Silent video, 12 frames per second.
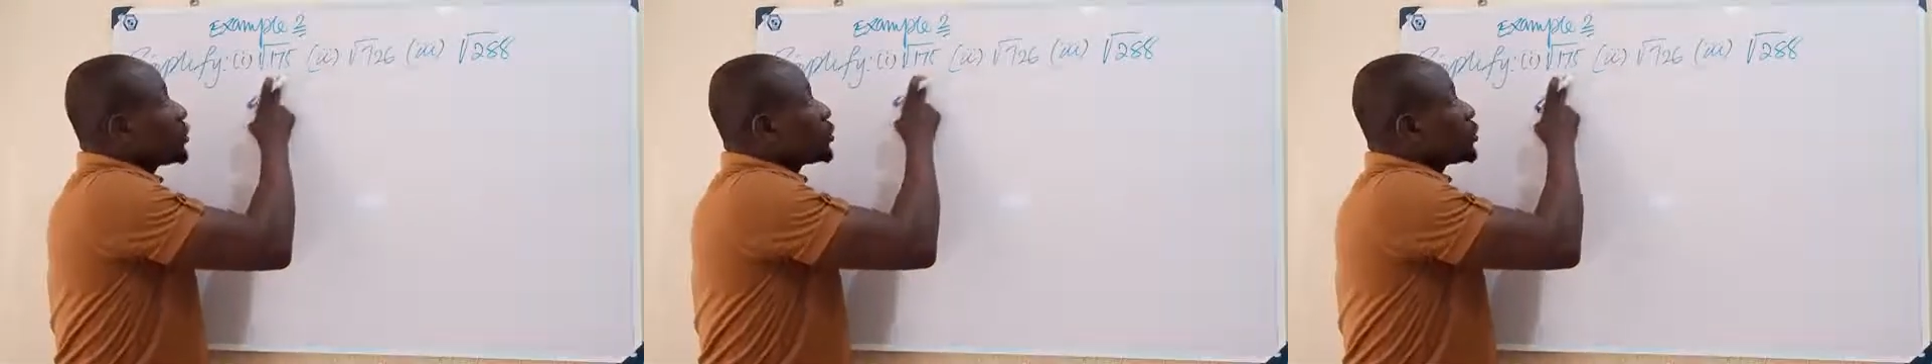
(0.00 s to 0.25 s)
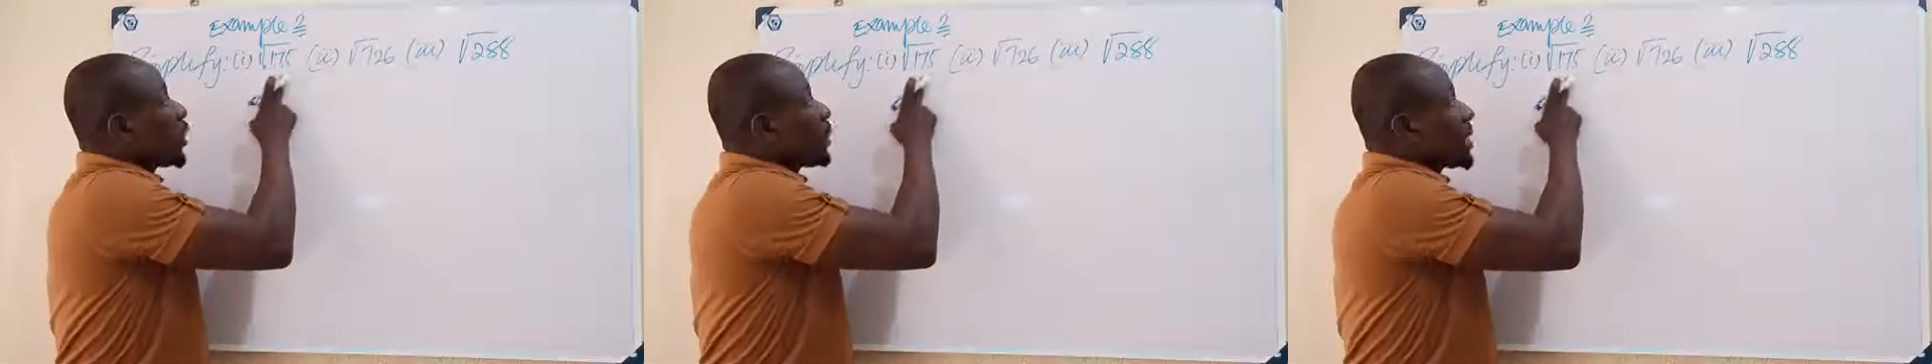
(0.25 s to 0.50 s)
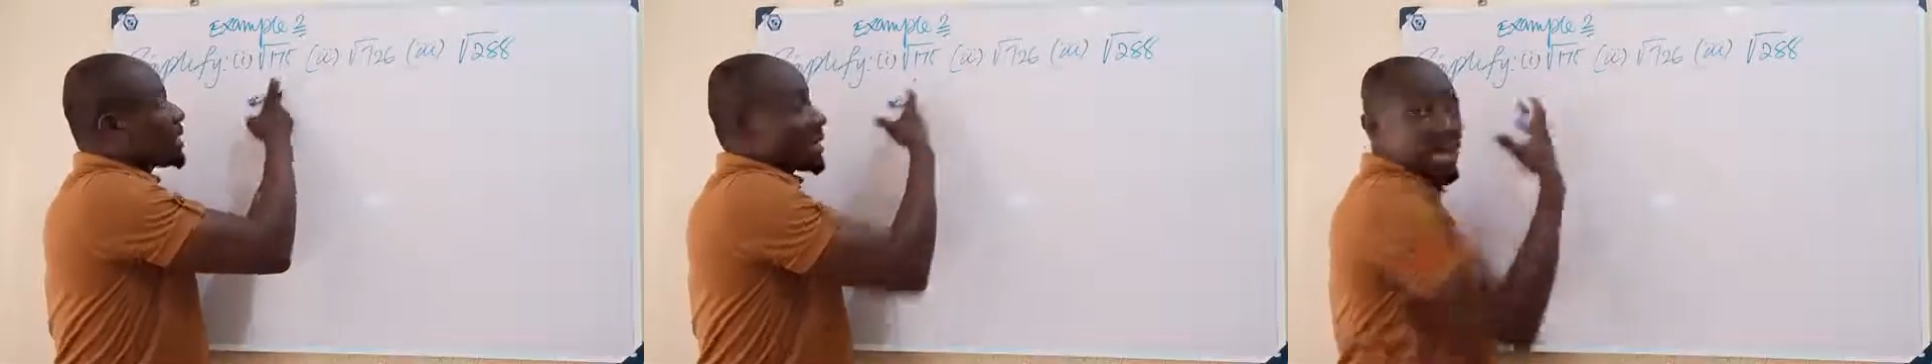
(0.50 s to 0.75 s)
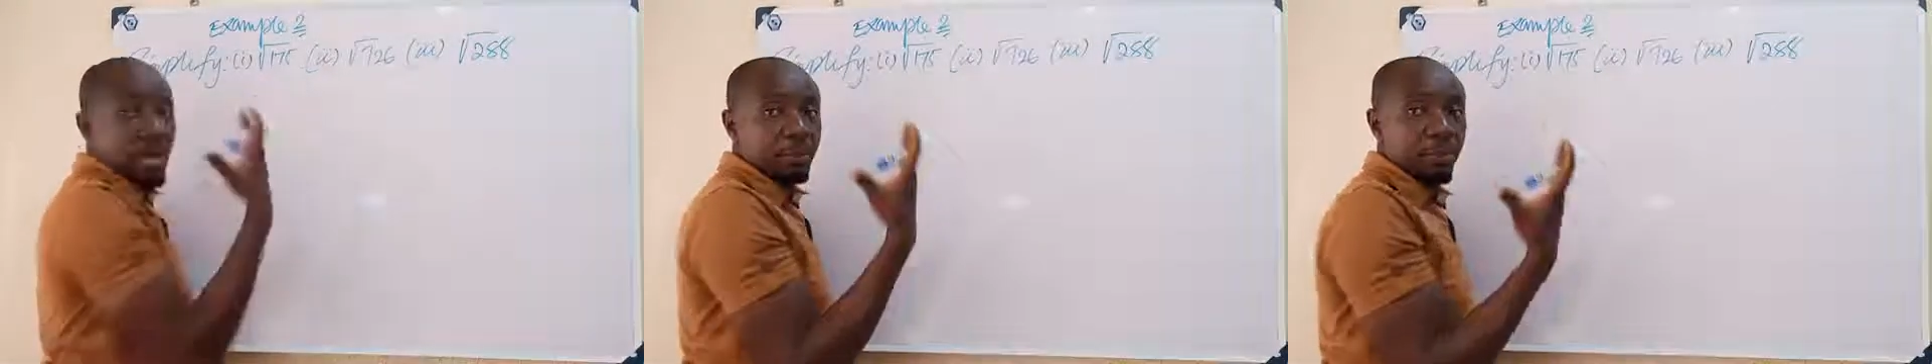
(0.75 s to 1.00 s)
numbers that
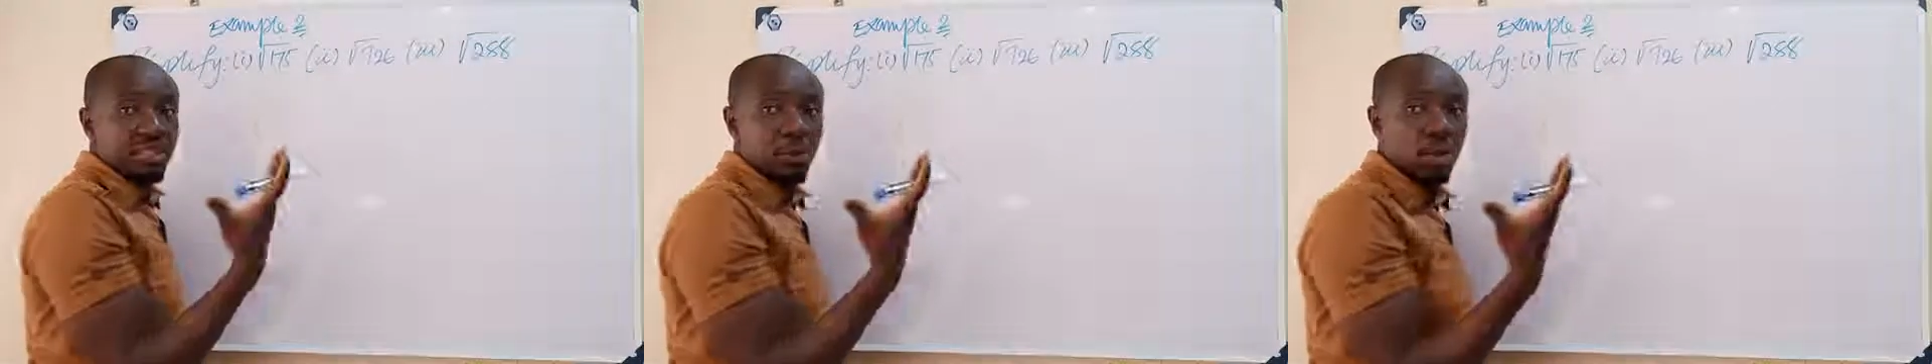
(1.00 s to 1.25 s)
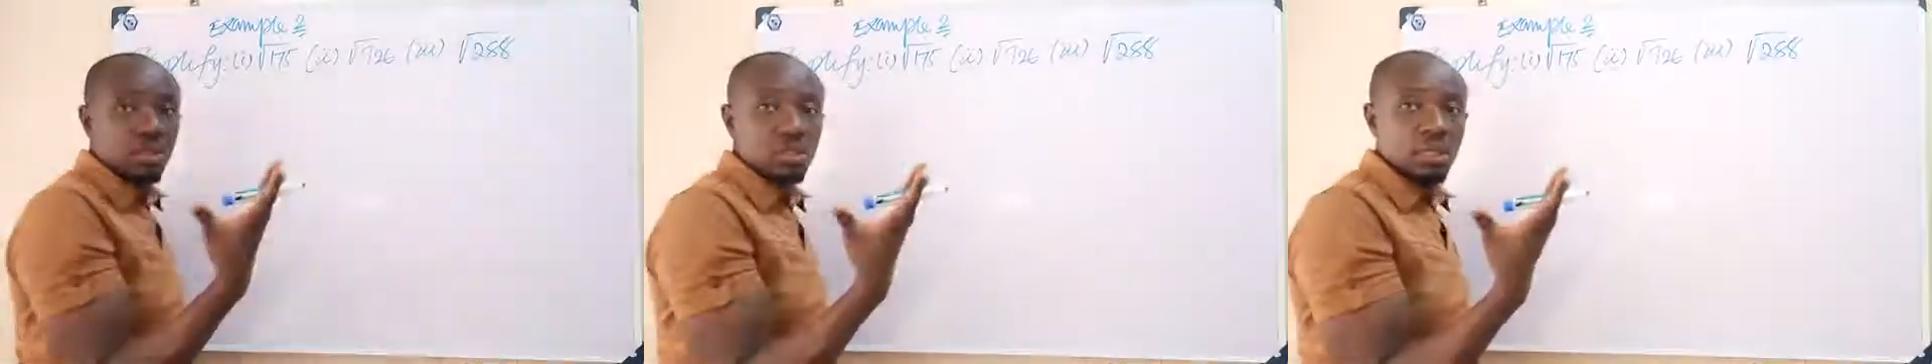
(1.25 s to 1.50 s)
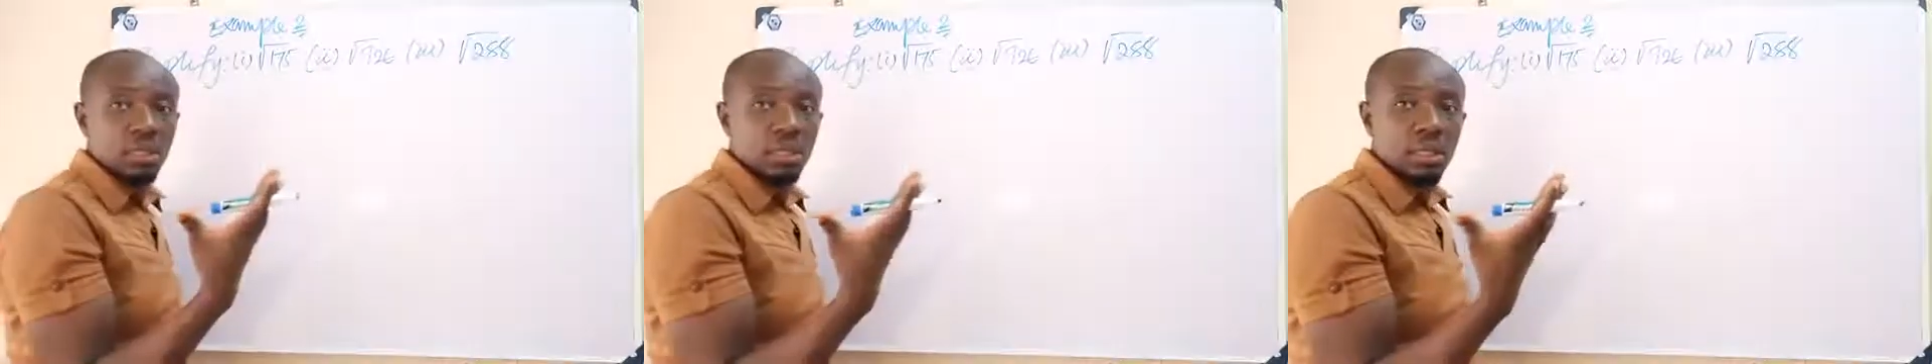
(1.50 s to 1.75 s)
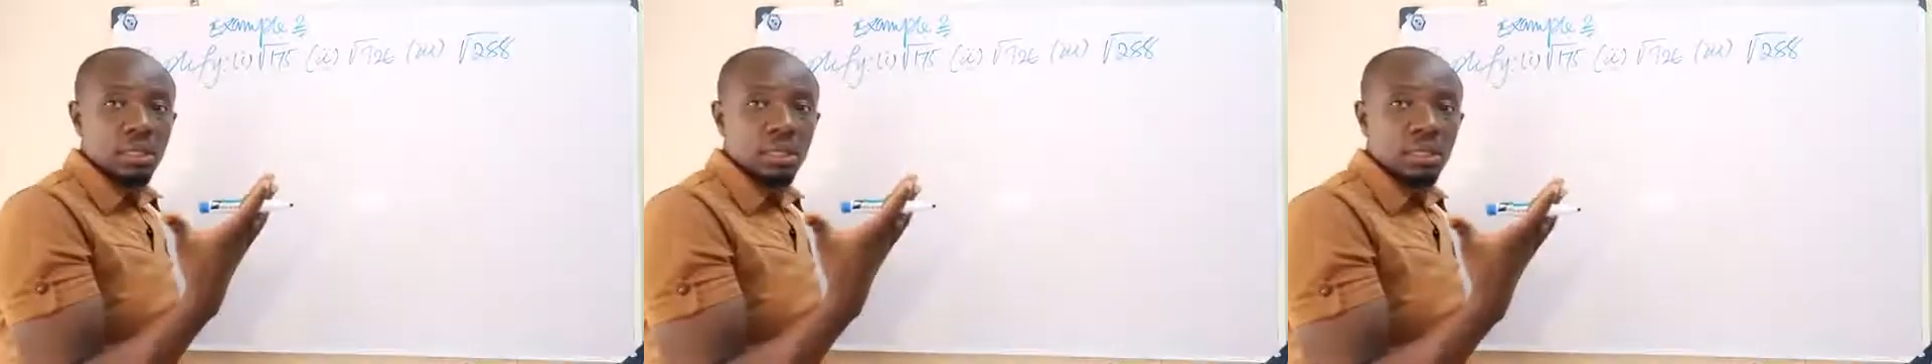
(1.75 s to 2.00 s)
are a bit
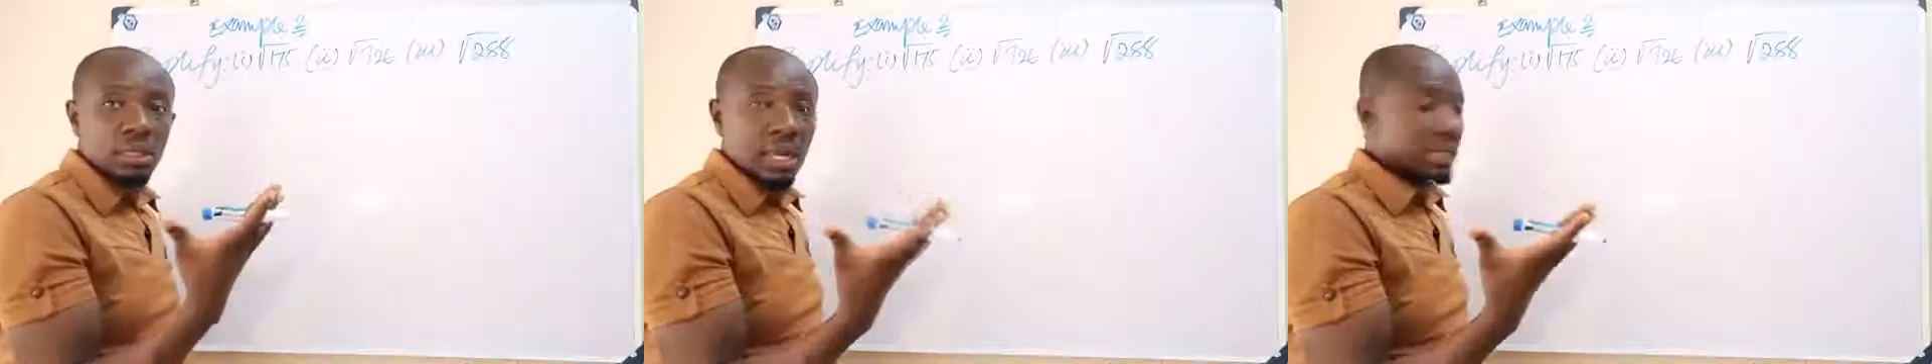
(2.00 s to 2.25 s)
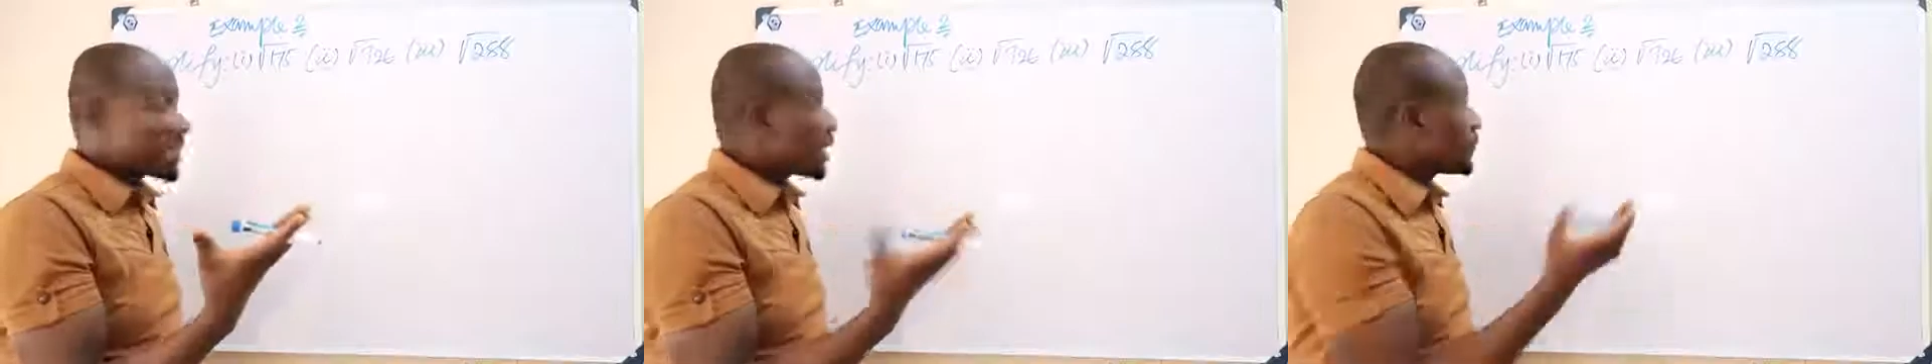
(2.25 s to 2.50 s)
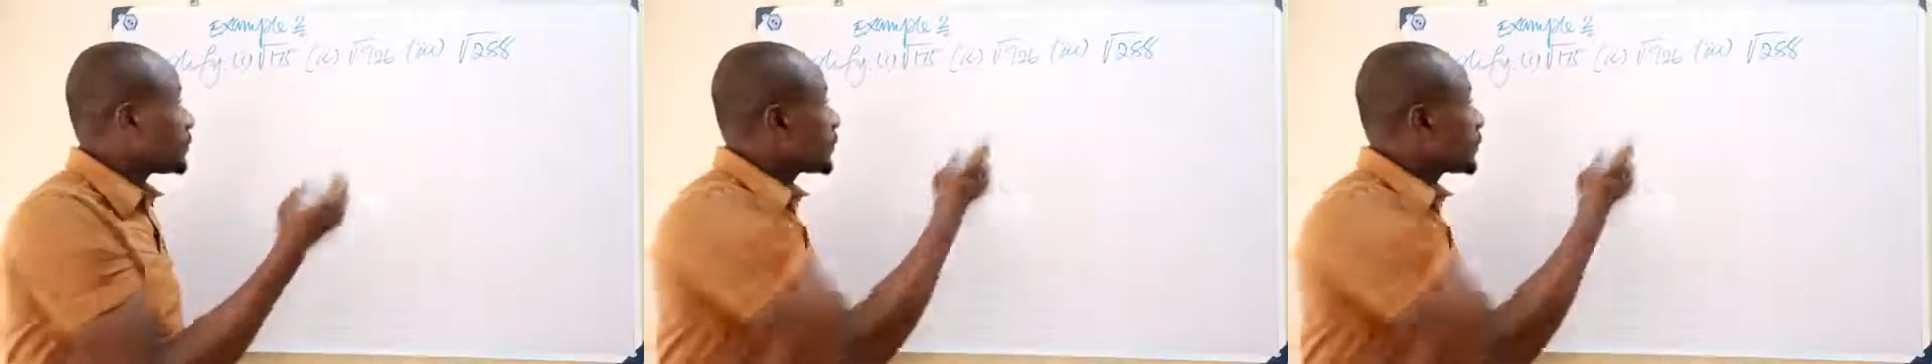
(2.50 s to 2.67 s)
larger.